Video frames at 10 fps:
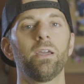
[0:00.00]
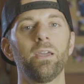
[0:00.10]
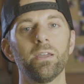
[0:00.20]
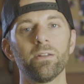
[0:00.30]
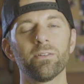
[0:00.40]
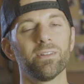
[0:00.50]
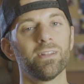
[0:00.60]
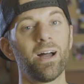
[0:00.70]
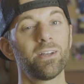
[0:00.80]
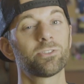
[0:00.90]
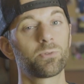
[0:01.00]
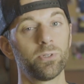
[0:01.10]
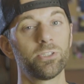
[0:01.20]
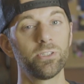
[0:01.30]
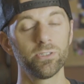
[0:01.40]
and a lot
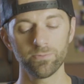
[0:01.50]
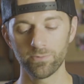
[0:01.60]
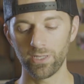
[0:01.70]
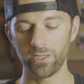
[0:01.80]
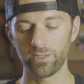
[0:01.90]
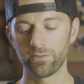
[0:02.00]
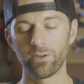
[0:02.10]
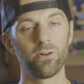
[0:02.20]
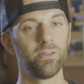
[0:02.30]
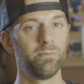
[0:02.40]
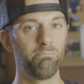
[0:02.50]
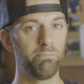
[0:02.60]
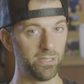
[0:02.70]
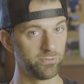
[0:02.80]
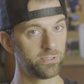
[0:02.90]
squishier. They call it
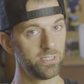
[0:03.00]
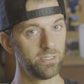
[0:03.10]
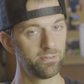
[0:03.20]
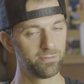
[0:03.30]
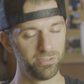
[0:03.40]
bouncy.